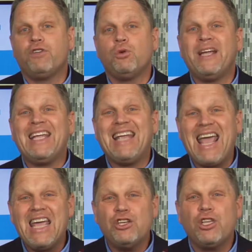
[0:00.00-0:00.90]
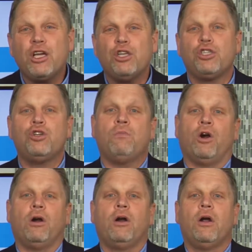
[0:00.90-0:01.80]
to engage the
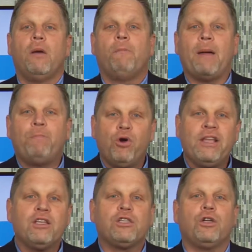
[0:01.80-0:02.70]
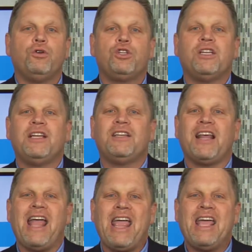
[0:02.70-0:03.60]
consumer by putting the solution into
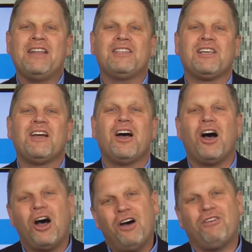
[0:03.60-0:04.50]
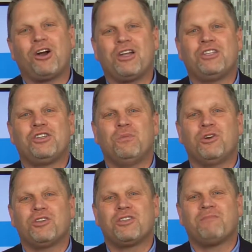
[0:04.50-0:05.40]
the hands of our
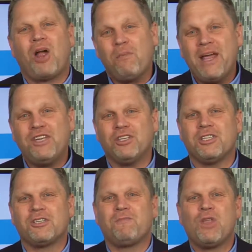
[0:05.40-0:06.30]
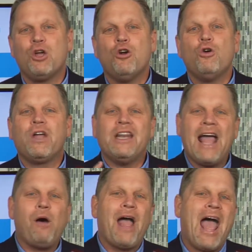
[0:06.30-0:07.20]
consumers, our patients, who can
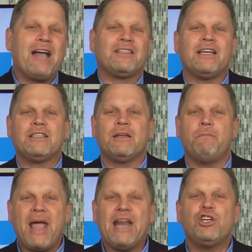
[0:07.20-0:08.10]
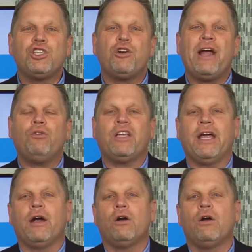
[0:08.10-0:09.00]
now access and manage their health
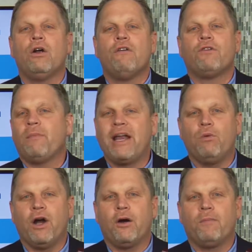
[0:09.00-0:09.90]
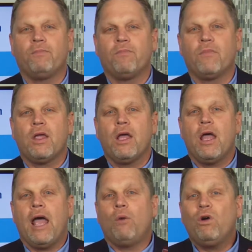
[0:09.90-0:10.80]
care from anywhere.
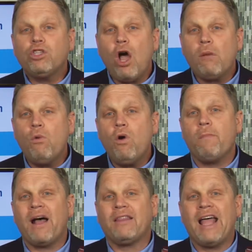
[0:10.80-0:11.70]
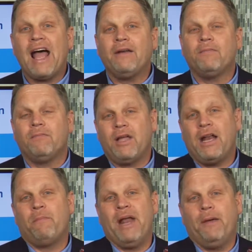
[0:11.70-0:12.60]
And we'll talk more about that in
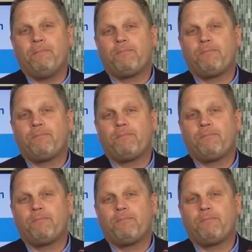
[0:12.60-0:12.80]
a minute.